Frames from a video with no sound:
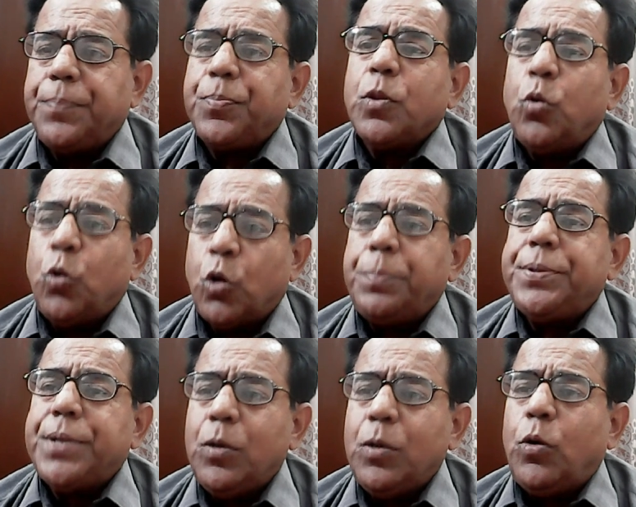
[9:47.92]

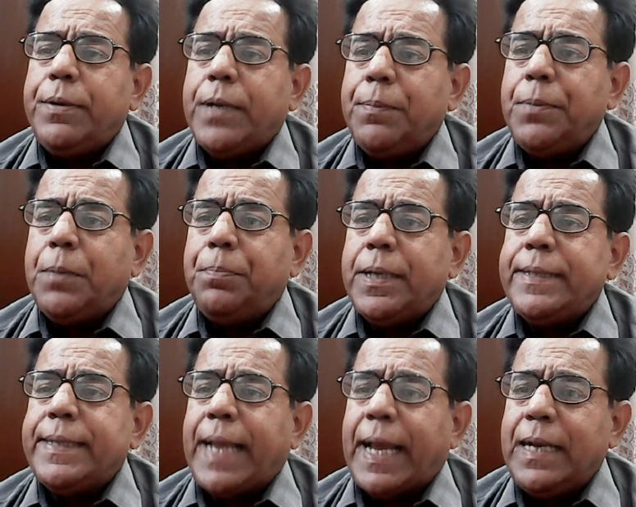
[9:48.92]
orbital quantum number
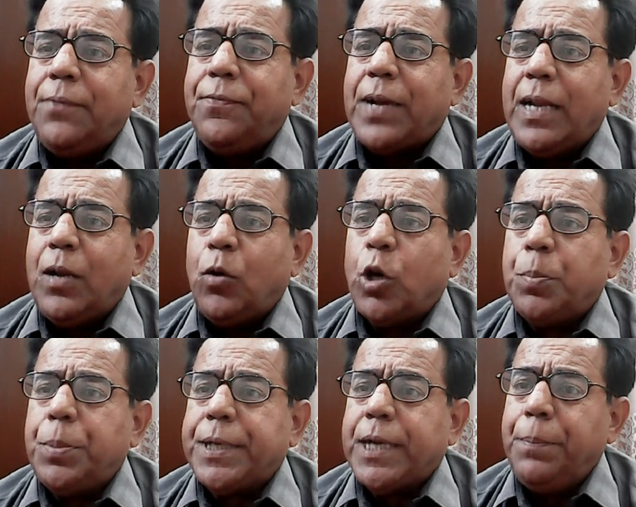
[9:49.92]
is L while
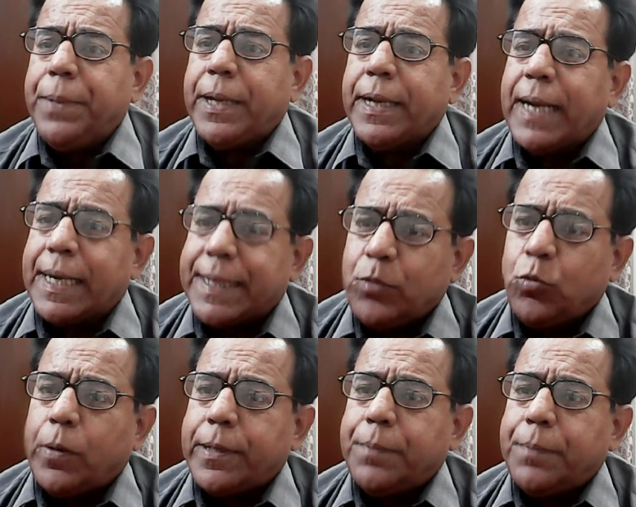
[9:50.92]
orbital magnetic
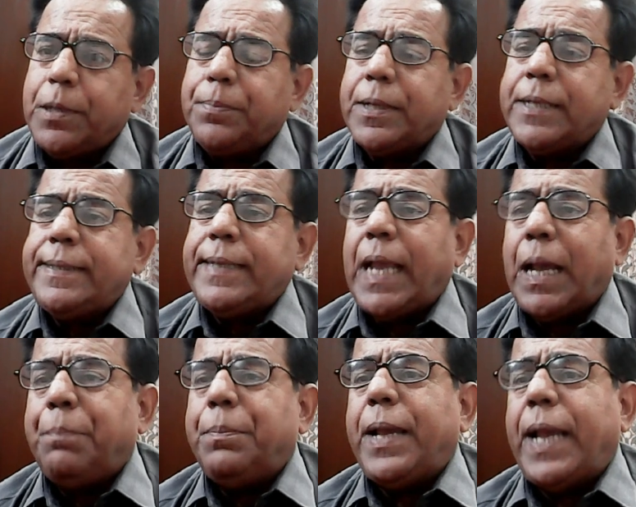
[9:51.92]
quantum number is
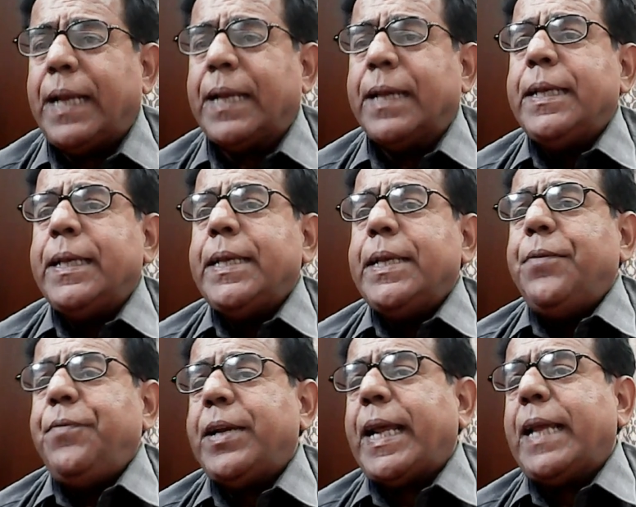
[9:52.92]
ml,
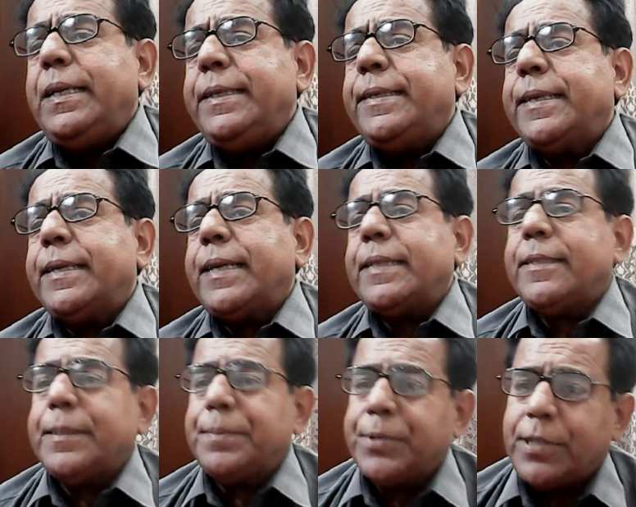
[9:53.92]
where L is written as the
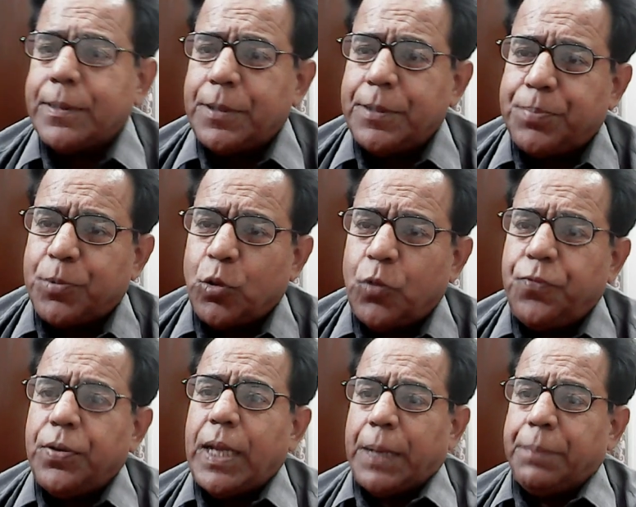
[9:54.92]
subscript of
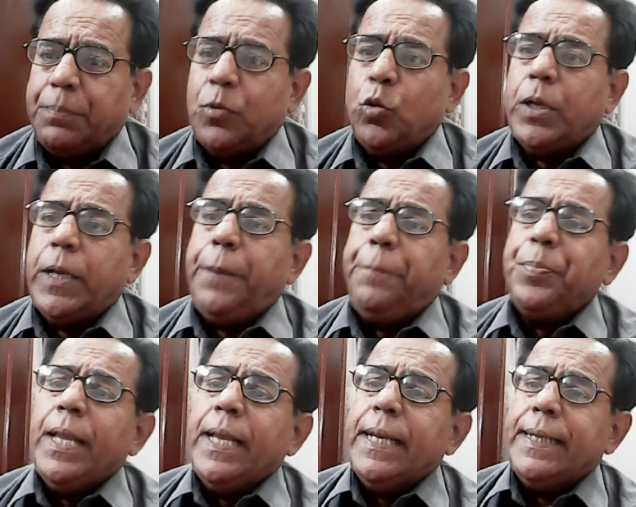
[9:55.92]
m. Okay,
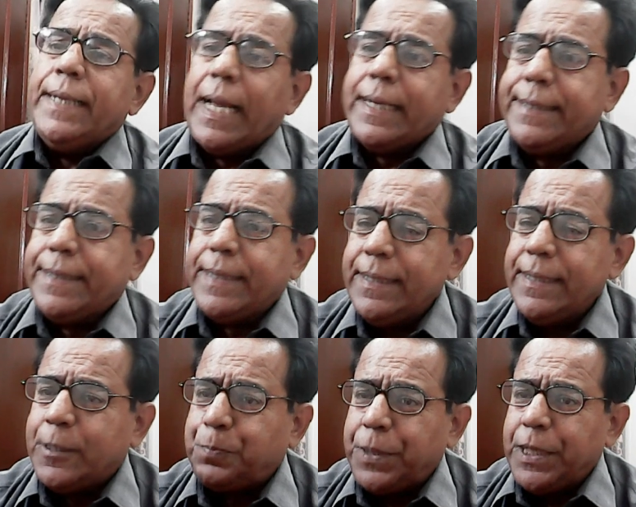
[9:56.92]
next is
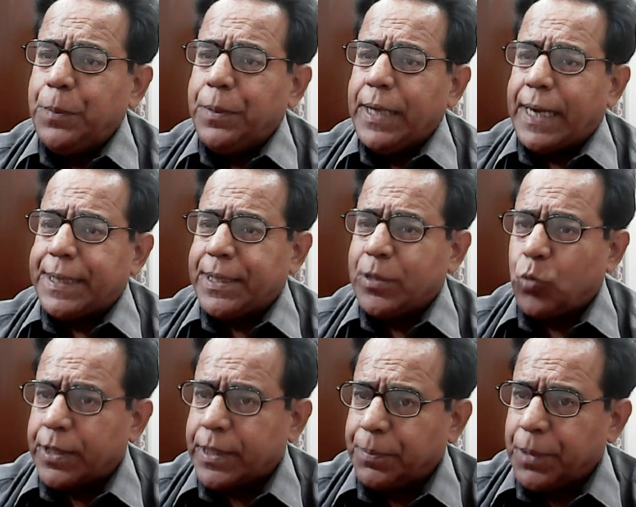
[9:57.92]
spin magnetic
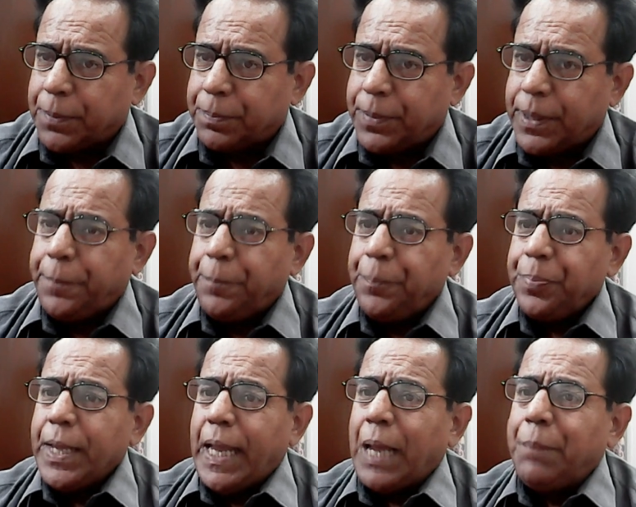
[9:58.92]
quantum number
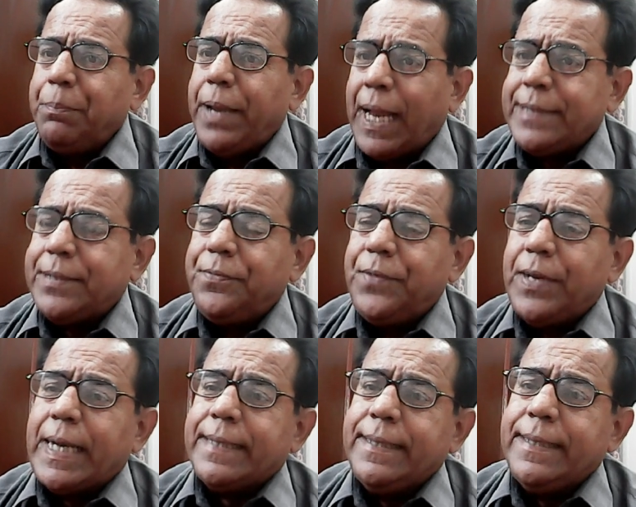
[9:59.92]
ms, where
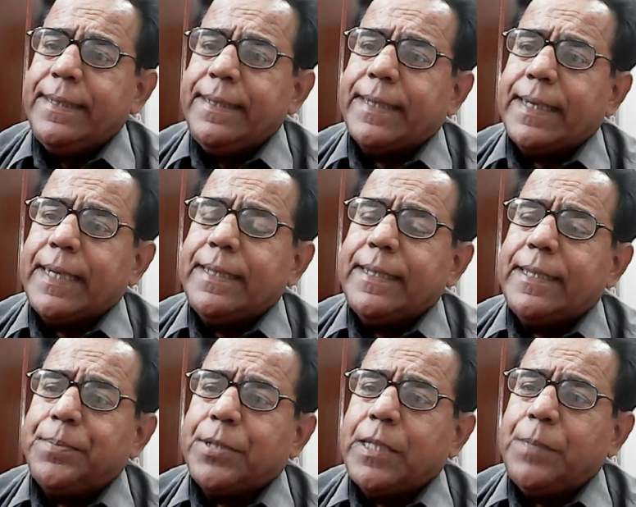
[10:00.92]
s is written as a
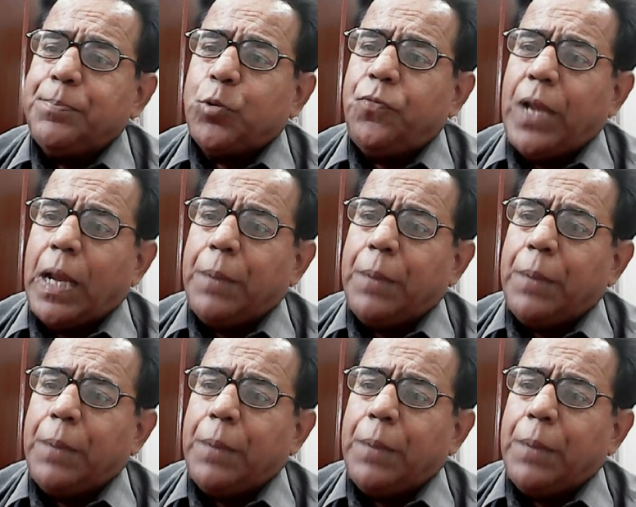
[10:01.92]
subscript of m